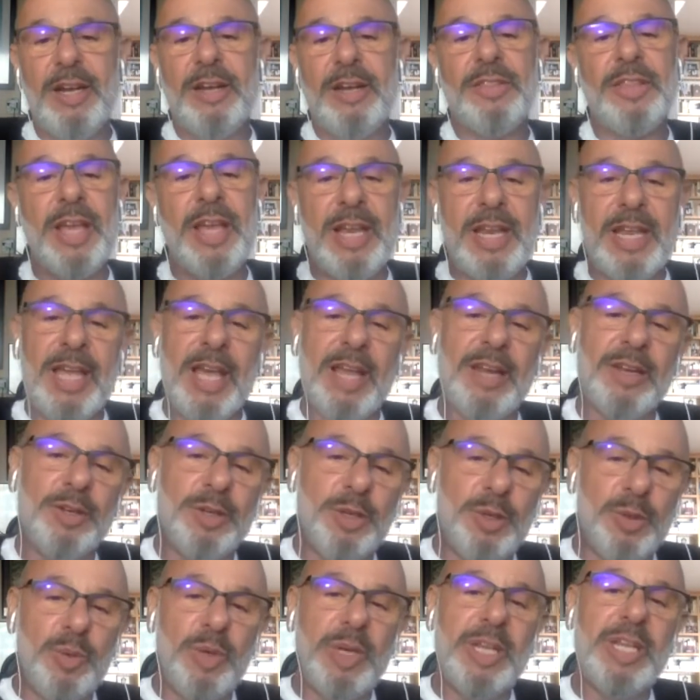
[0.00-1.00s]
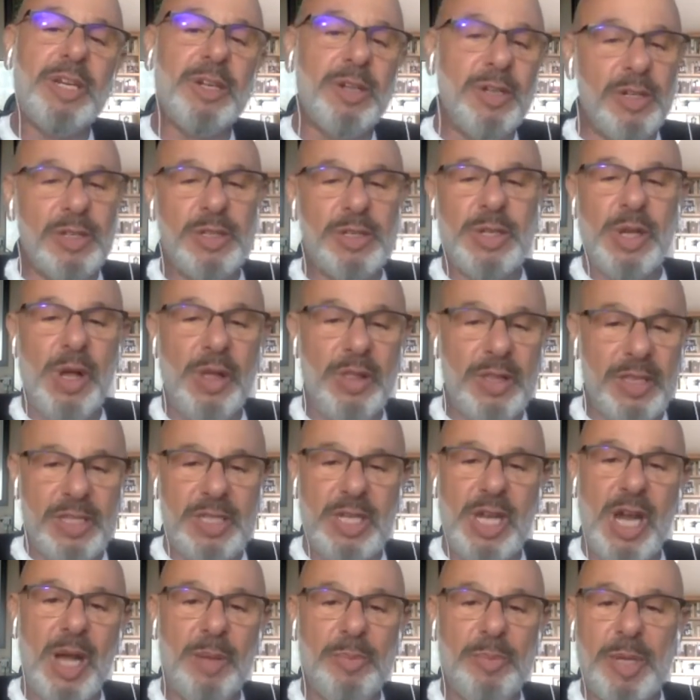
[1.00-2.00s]
they get new readers all the
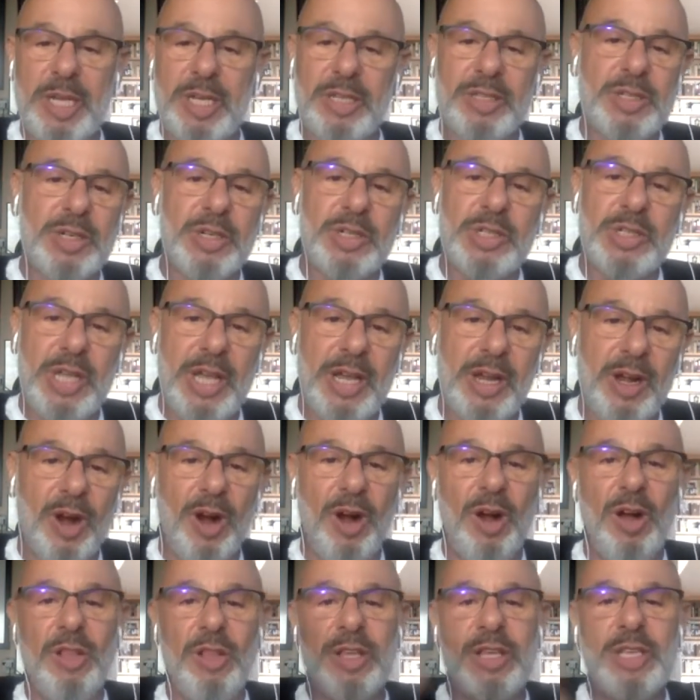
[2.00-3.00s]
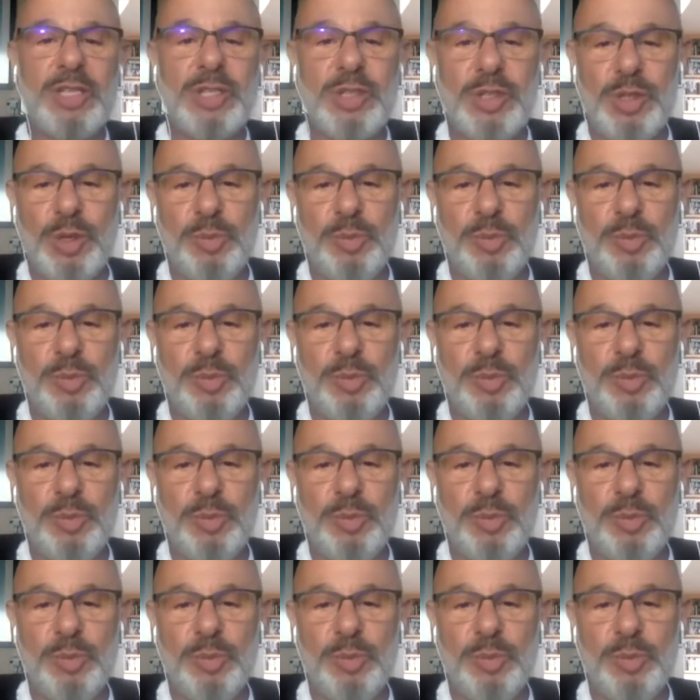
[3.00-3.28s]
time because there's like all these new